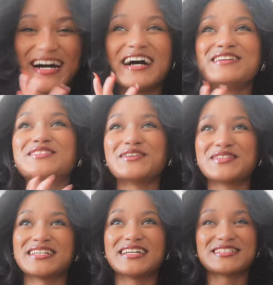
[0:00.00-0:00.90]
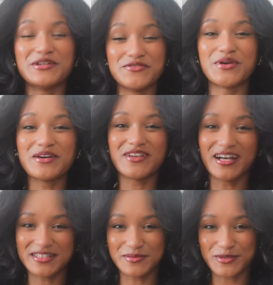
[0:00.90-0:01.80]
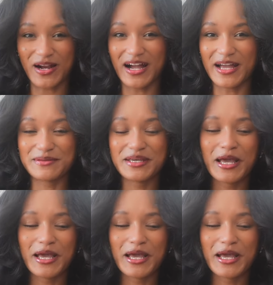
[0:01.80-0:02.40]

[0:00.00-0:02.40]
I am so excited. So if you have not subscribed,